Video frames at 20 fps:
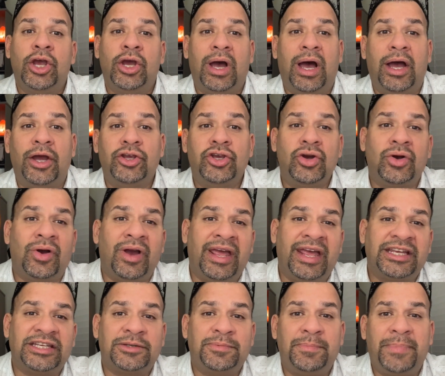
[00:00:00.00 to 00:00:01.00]
uh, you can
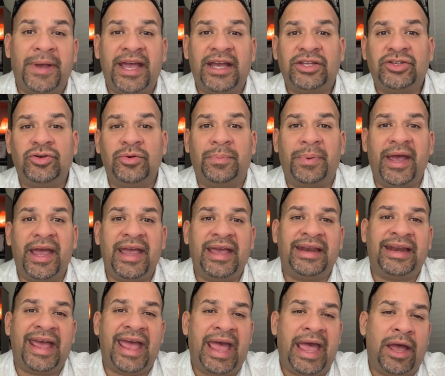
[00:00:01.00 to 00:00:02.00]
expect to pay
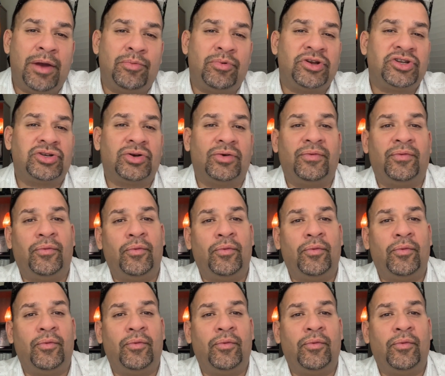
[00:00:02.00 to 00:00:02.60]
an average of